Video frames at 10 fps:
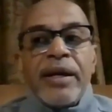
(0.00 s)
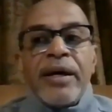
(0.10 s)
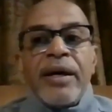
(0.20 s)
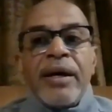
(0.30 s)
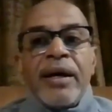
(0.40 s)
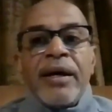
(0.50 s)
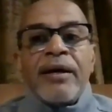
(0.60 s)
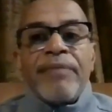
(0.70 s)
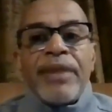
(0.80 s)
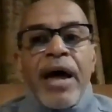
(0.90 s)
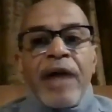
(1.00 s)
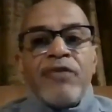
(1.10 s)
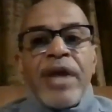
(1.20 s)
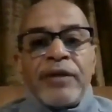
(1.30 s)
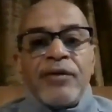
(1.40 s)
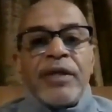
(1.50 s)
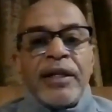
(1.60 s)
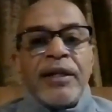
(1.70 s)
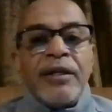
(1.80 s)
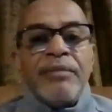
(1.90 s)
I reacted that a
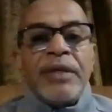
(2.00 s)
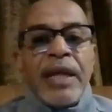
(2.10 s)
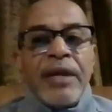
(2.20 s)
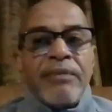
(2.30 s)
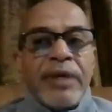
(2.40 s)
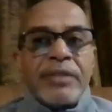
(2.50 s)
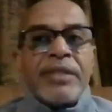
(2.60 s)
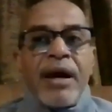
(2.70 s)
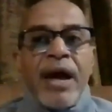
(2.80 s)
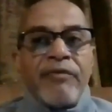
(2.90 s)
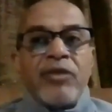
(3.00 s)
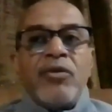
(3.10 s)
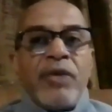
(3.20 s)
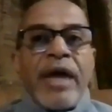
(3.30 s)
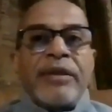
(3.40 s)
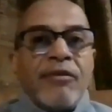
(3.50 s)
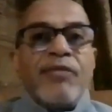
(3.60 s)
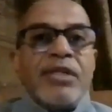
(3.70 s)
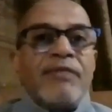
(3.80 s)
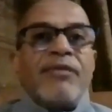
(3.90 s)
little bit later because now I have to look at
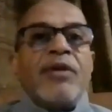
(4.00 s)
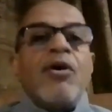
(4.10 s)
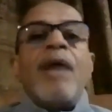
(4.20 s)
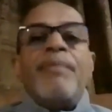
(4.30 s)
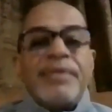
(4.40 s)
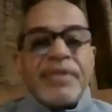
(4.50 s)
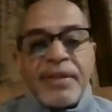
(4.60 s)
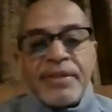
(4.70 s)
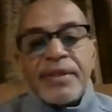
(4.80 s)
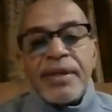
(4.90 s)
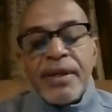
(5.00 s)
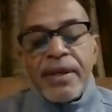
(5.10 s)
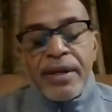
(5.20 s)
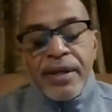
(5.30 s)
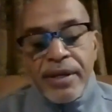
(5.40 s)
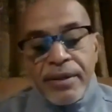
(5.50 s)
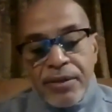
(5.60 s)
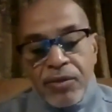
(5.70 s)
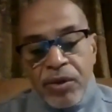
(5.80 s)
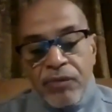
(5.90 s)
three different opposites.
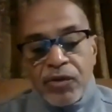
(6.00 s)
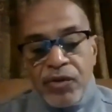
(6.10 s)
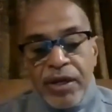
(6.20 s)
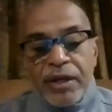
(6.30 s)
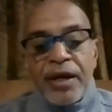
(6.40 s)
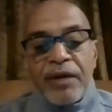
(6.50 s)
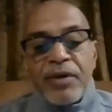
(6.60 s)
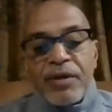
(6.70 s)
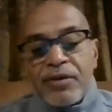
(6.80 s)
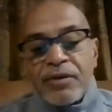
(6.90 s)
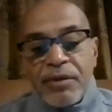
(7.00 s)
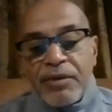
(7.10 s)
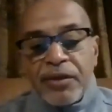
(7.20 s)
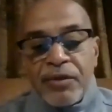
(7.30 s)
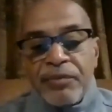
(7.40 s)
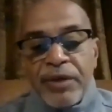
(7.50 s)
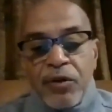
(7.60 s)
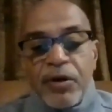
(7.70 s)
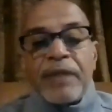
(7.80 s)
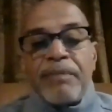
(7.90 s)
So one of the training that I went to, somebody told me,
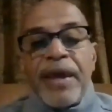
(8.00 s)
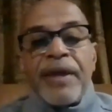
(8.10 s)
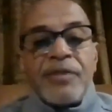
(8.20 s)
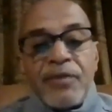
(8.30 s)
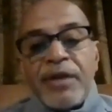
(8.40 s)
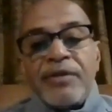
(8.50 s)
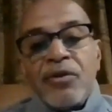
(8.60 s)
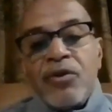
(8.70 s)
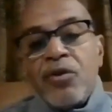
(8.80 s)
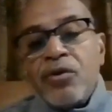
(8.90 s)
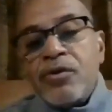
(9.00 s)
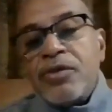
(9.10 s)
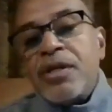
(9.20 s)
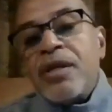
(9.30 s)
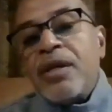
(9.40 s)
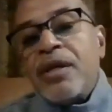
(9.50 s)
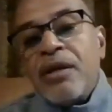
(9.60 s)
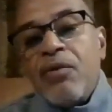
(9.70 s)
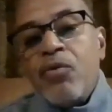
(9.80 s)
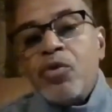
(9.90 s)
look at pairs, right? So you look to see
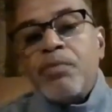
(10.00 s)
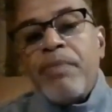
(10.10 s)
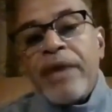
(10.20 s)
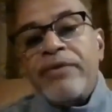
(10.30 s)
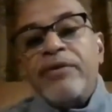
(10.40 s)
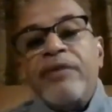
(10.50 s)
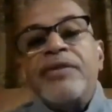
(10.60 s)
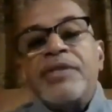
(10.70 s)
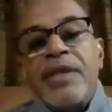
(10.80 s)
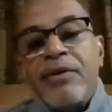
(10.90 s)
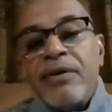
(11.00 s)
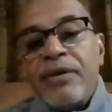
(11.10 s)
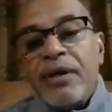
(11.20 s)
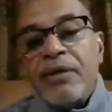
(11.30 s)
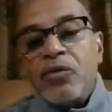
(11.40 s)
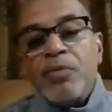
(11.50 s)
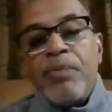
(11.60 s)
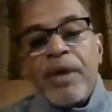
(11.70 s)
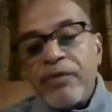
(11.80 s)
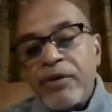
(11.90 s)
who's pairing with the setter and who's
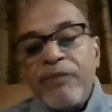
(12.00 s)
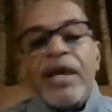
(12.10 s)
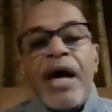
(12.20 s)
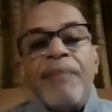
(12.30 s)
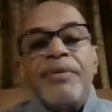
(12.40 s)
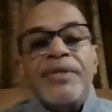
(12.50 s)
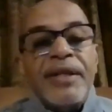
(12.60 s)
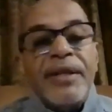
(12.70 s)
pairing with the opposite.